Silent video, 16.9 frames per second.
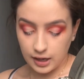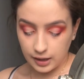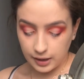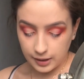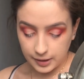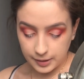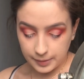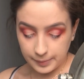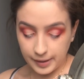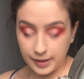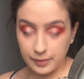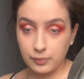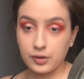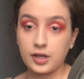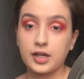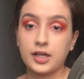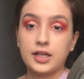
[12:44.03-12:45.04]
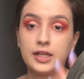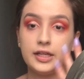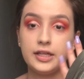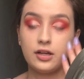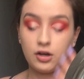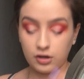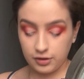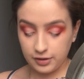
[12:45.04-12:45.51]
and we're going to
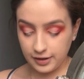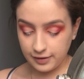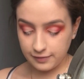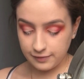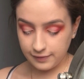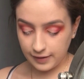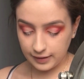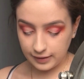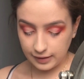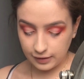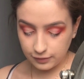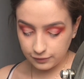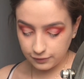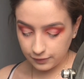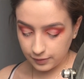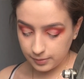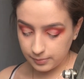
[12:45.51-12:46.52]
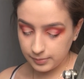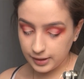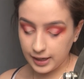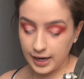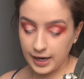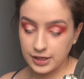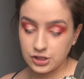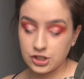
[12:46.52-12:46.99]
clean all that fallout from the
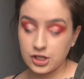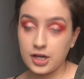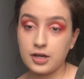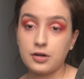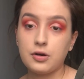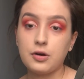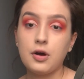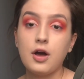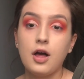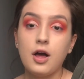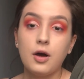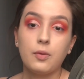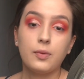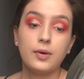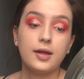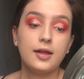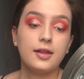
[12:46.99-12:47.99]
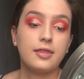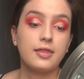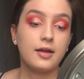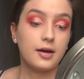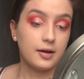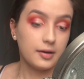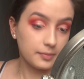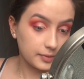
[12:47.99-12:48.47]
eyeshadow with
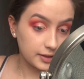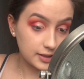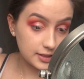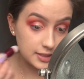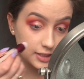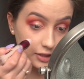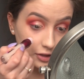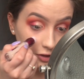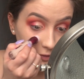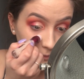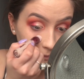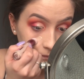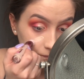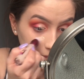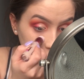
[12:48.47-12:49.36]
concealer.